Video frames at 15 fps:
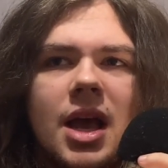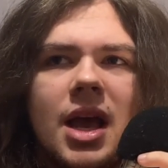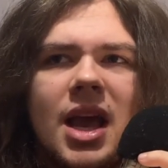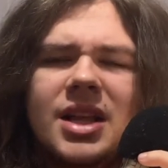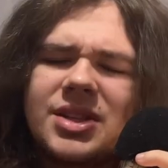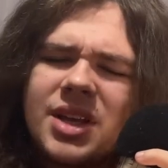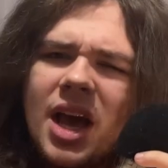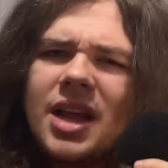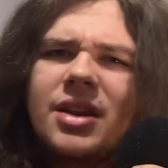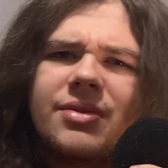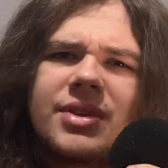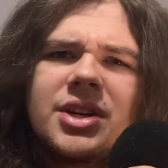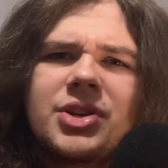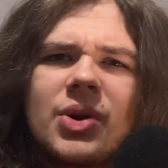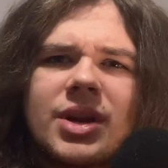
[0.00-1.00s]
It's kind of
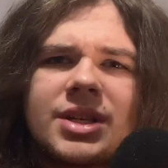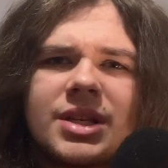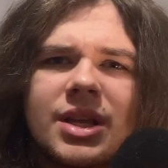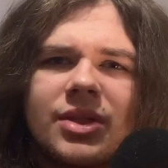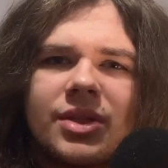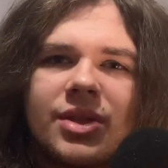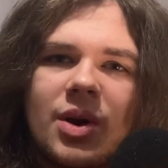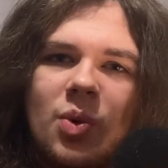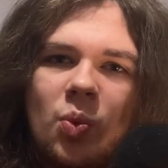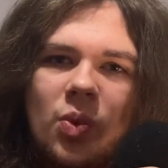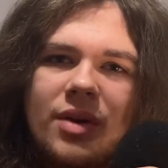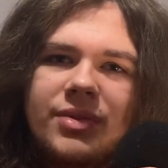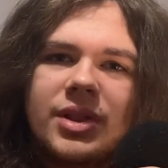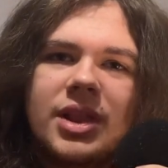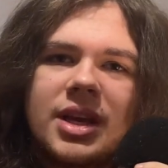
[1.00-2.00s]
interesting that
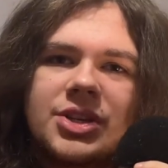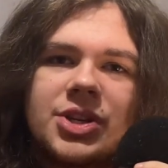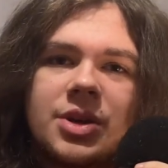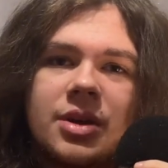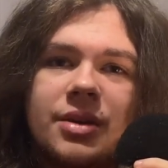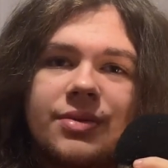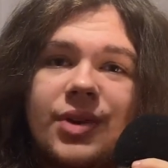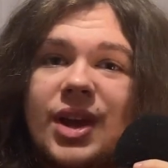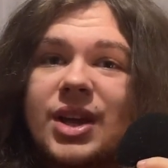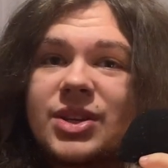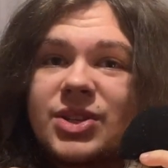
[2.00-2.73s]
WiVRn lets you configure